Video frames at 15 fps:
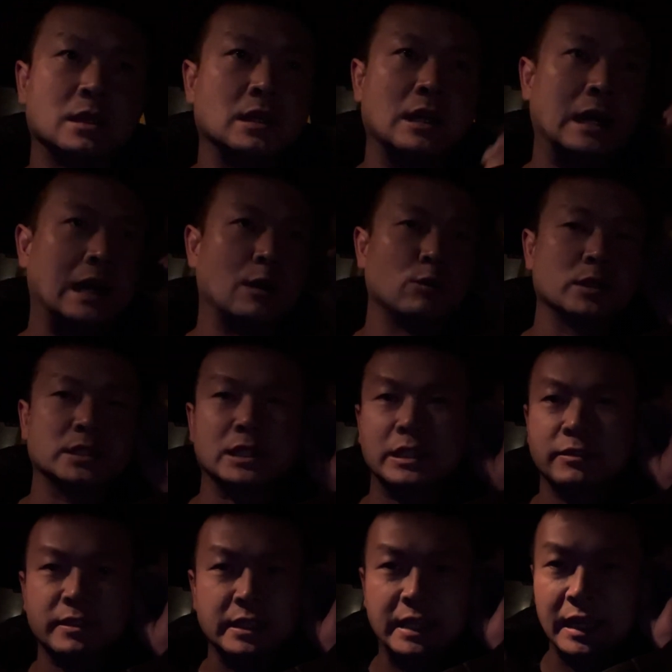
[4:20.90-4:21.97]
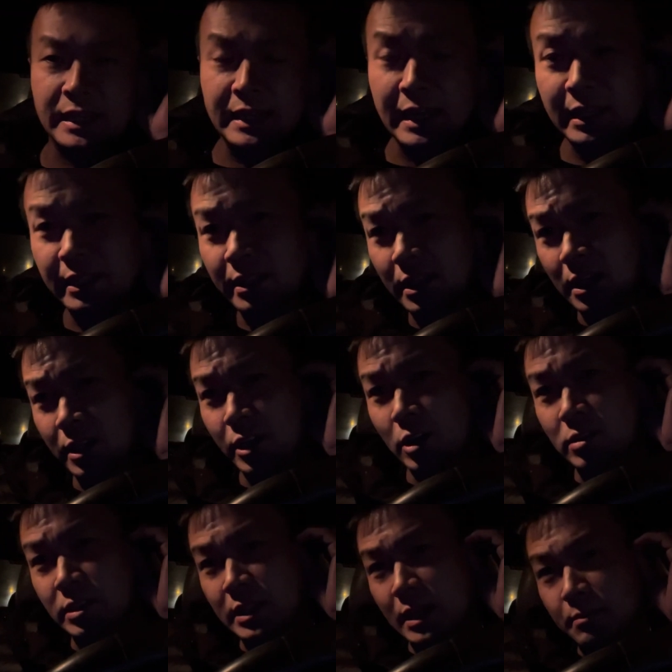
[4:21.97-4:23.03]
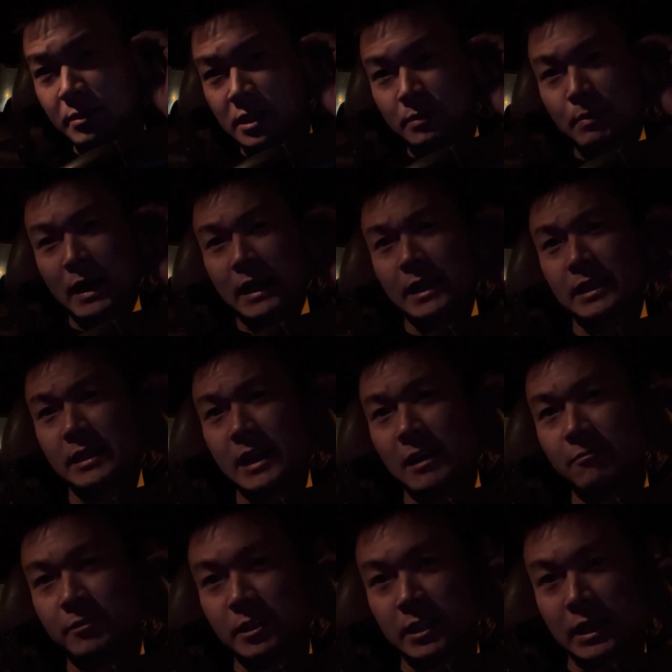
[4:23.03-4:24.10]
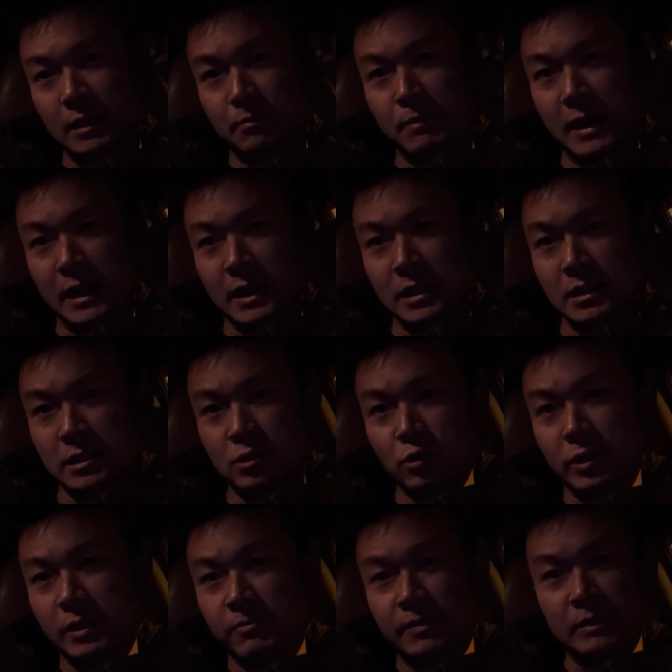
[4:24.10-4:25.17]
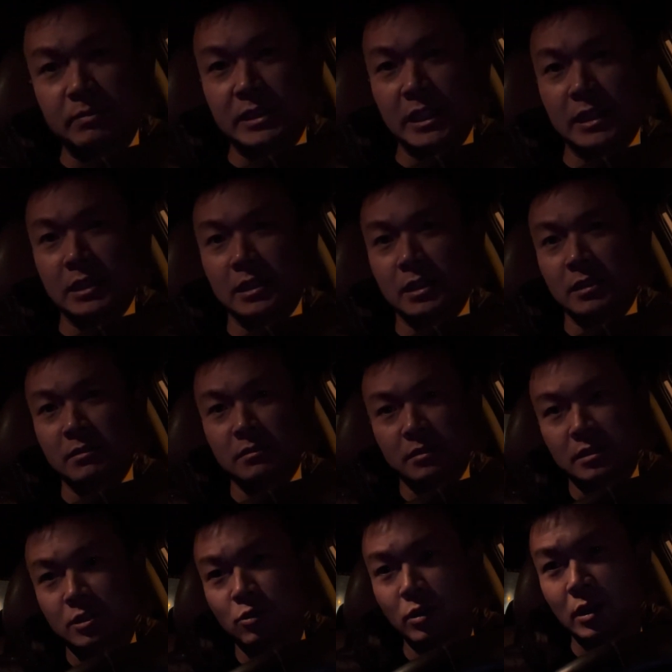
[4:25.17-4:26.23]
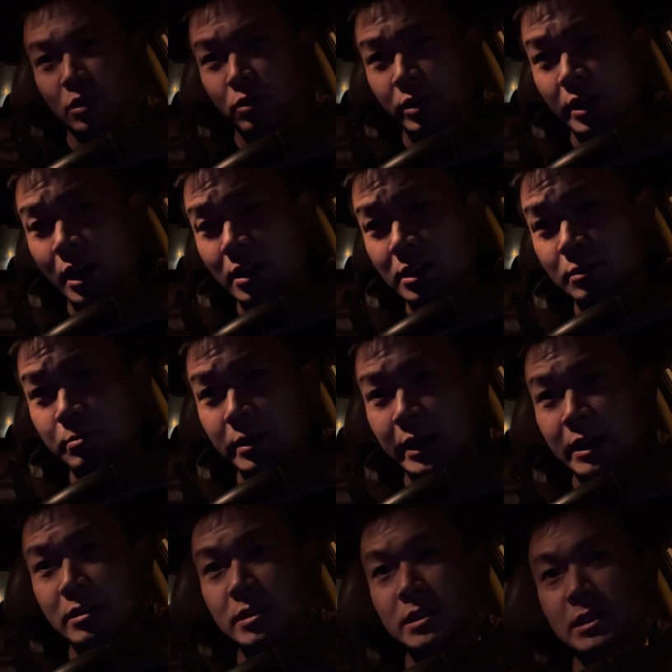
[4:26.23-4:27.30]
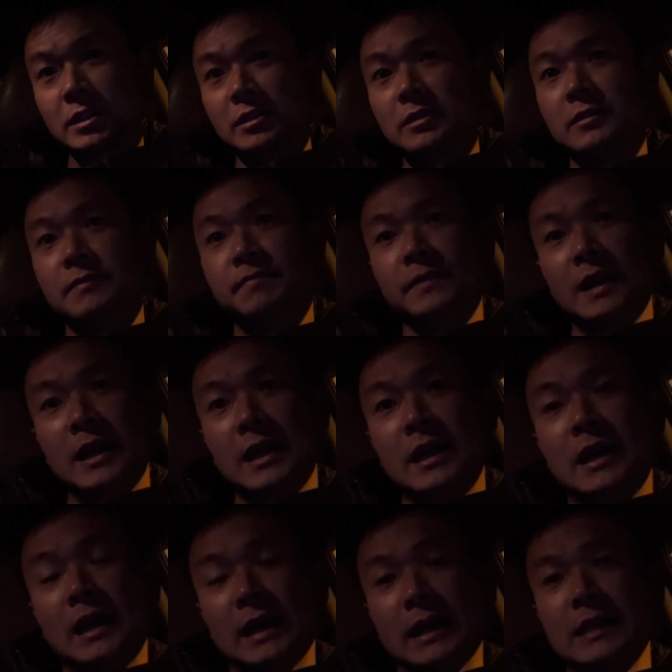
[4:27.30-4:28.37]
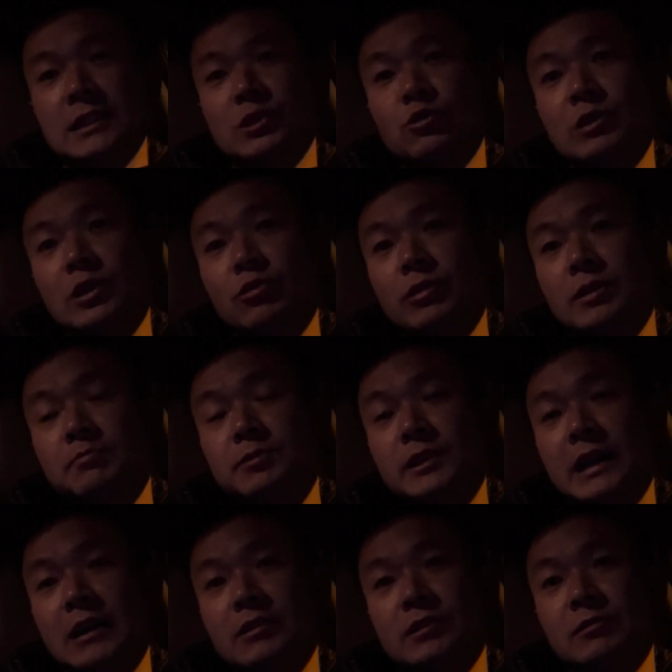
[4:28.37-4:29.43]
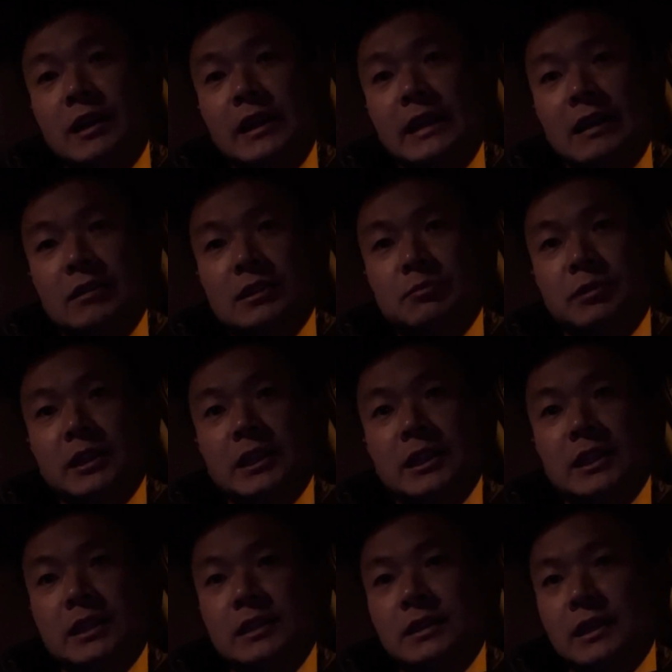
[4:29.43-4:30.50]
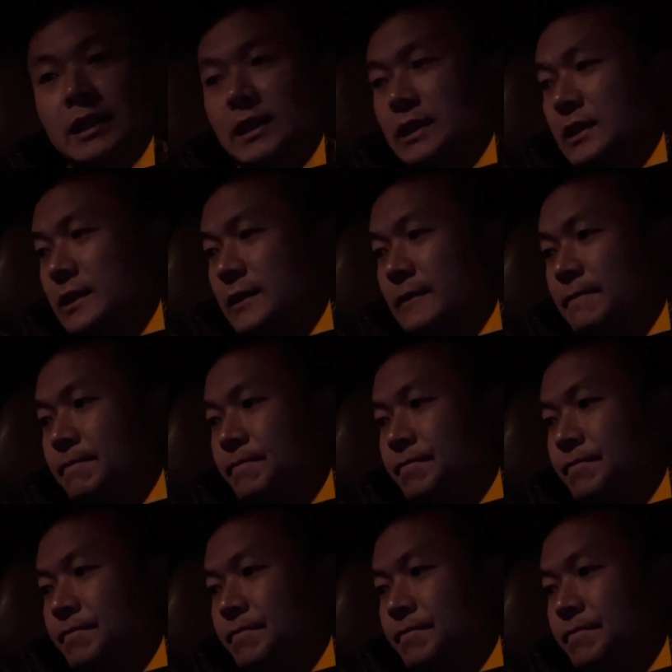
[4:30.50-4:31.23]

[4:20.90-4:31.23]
I wasn't even get that uh, those numbers back in Denver, like back in 2015, you know, $23 per hour. So I guess 23 per hour right now is pretty good. And um,